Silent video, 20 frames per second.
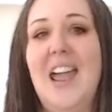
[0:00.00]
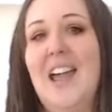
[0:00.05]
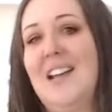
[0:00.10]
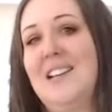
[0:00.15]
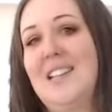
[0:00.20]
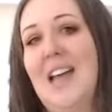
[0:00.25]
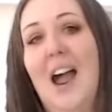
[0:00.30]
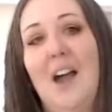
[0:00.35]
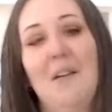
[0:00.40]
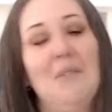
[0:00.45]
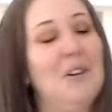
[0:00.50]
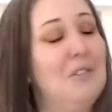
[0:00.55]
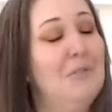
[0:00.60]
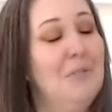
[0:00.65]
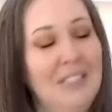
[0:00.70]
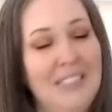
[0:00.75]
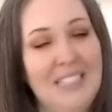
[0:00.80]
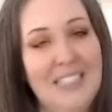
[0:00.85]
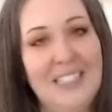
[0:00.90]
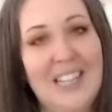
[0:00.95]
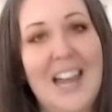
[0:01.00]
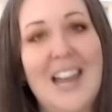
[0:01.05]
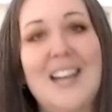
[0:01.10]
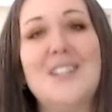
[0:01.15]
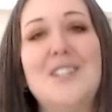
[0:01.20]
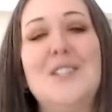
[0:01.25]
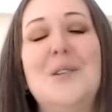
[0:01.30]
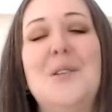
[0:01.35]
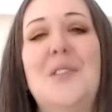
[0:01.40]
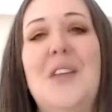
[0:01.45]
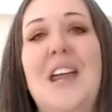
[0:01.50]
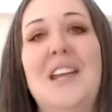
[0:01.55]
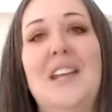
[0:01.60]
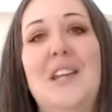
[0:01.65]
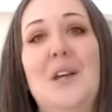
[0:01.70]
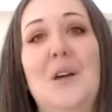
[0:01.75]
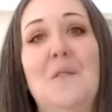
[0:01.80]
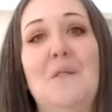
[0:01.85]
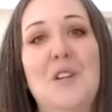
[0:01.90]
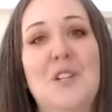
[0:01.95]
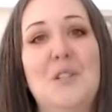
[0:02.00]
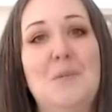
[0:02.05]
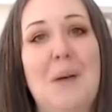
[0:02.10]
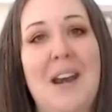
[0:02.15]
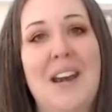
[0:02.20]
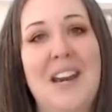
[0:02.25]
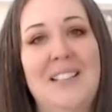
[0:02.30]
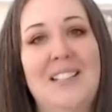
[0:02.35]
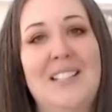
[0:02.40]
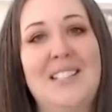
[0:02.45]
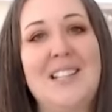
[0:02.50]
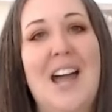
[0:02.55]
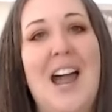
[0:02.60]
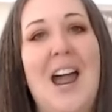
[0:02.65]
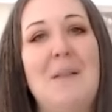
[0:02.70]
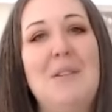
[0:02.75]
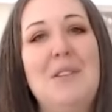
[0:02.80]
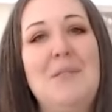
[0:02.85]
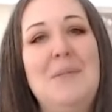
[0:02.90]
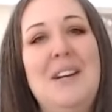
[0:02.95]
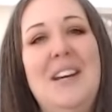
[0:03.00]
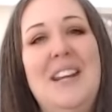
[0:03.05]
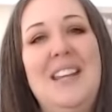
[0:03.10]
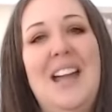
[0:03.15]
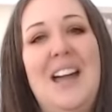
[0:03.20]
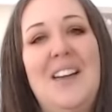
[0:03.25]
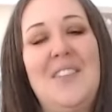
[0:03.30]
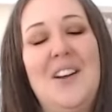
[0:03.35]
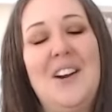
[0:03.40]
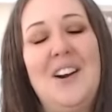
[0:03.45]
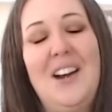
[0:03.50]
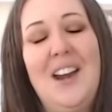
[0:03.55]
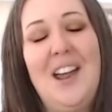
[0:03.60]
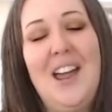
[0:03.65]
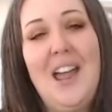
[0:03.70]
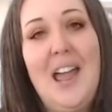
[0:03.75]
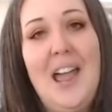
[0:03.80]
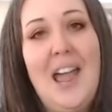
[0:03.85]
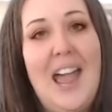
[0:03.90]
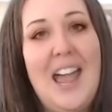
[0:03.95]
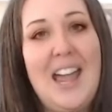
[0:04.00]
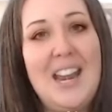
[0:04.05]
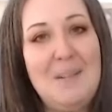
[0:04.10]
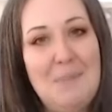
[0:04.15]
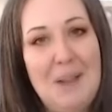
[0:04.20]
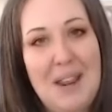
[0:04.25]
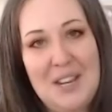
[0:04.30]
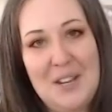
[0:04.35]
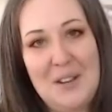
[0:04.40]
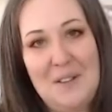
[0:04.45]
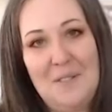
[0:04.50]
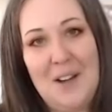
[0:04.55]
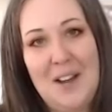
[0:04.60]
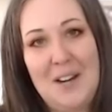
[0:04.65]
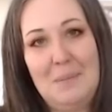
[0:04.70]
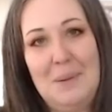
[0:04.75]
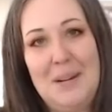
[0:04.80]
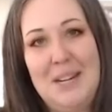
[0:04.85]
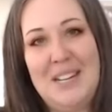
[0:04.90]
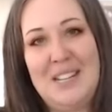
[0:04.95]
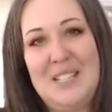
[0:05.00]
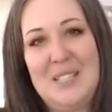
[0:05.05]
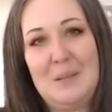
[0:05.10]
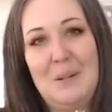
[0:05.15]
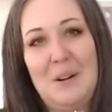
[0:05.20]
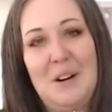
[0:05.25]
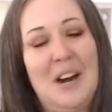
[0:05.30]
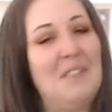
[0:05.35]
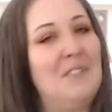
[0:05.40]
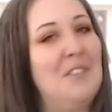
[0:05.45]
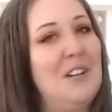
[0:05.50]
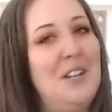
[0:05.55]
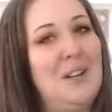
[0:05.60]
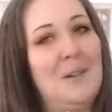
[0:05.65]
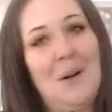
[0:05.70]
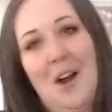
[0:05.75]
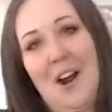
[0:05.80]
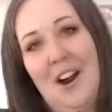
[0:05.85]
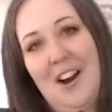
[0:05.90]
And I would really like to thank you for spending this time with me together. and may you find peace wherever you